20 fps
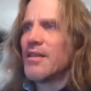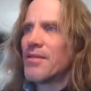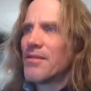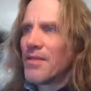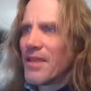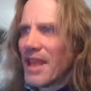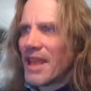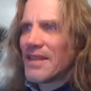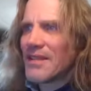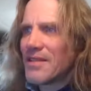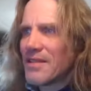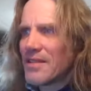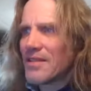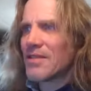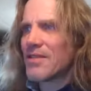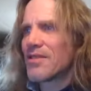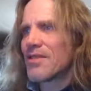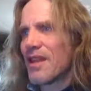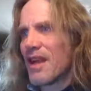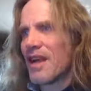Well, that's
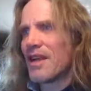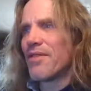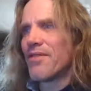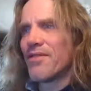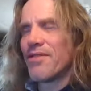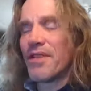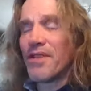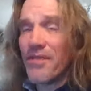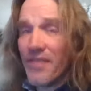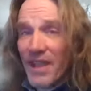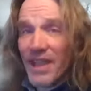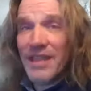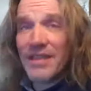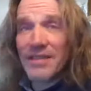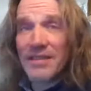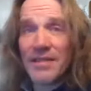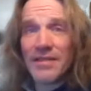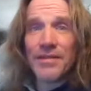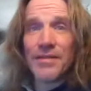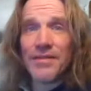just kind of
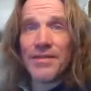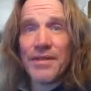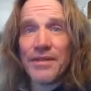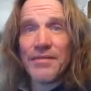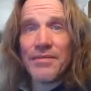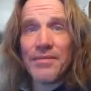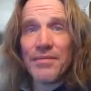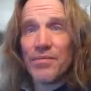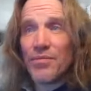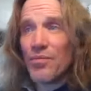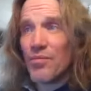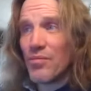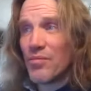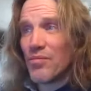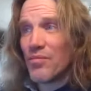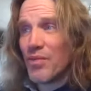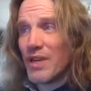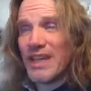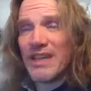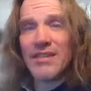evasive and
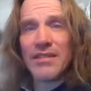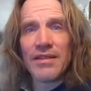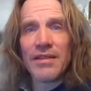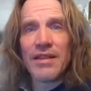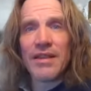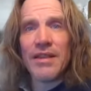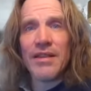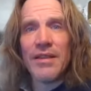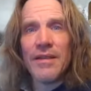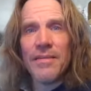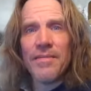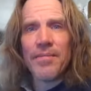weaselly.